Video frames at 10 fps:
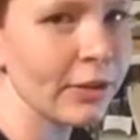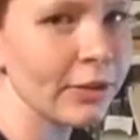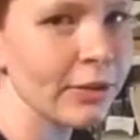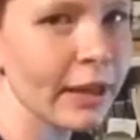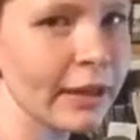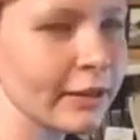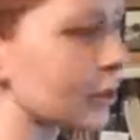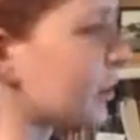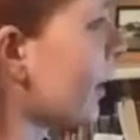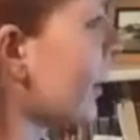so that's
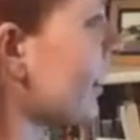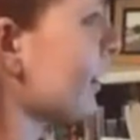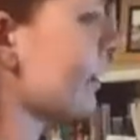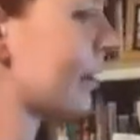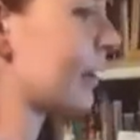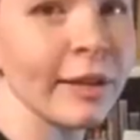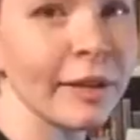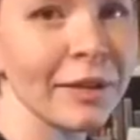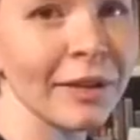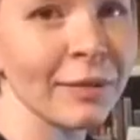great.
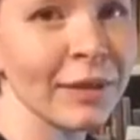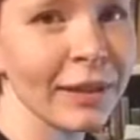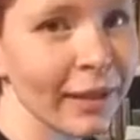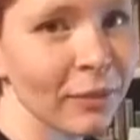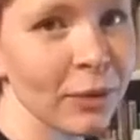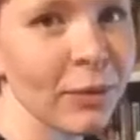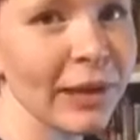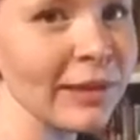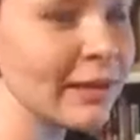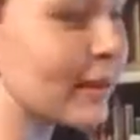Good evening,
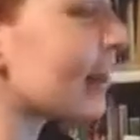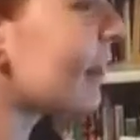everyone.